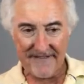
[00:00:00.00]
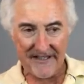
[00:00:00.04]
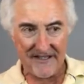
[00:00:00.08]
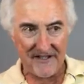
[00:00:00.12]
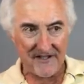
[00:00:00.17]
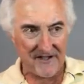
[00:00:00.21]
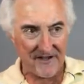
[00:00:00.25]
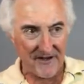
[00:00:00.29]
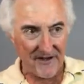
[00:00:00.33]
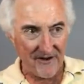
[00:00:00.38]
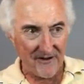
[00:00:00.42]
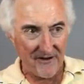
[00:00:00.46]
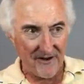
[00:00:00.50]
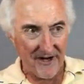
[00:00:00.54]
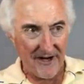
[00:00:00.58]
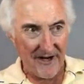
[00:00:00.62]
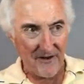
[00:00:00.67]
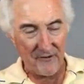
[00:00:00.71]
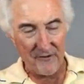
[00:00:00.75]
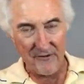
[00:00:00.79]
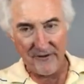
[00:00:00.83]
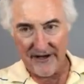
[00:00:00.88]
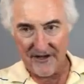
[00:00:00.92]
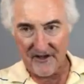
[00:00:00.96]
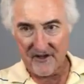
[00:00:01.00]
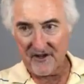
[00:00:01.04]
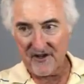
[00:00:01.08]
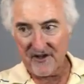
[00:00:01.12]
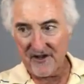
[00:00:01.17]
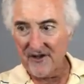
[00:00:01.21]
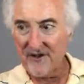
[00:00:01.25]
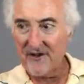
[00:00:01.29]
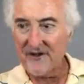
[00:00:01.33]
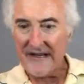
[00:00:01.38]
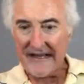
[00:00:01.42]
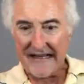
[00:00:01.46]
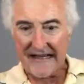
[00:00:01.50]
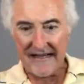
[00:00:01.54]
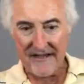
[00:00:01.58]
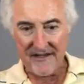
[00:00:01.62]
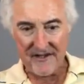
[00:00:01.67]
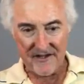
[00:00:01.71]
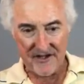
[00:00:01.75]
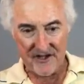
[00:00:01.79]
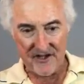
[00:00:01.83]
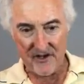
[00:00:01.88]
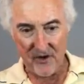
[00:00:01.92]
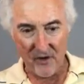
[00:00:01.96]
Is there an original
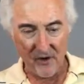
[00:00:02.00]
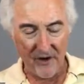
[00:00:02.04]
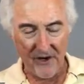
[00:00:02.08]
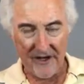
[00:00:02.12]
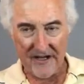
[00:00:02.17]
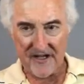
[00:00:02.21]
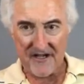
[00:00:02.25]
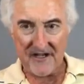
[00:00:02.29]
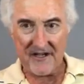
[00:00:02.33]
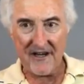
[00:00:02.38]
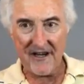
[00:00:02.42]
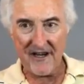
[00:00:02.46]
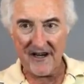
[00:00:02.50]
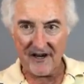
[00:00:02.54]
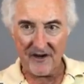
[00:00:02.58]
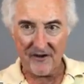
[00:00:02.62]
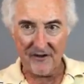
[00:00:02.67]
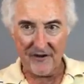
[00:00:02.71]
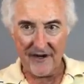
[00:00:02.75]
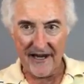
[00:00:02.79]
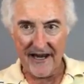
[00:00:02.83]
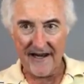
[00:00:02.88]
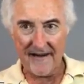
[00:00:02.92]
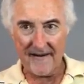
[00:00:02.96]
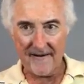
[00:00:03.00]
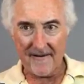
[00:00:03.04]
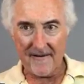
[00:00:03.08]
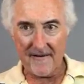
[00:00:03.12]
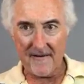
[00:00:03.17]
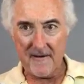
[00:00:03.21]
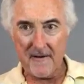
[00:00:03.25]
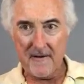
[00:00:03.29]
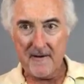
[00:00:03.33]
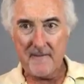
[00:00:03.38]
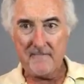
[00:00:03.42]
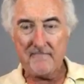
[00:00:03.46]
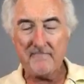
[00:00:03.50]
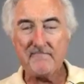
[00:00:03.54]
source, a creator?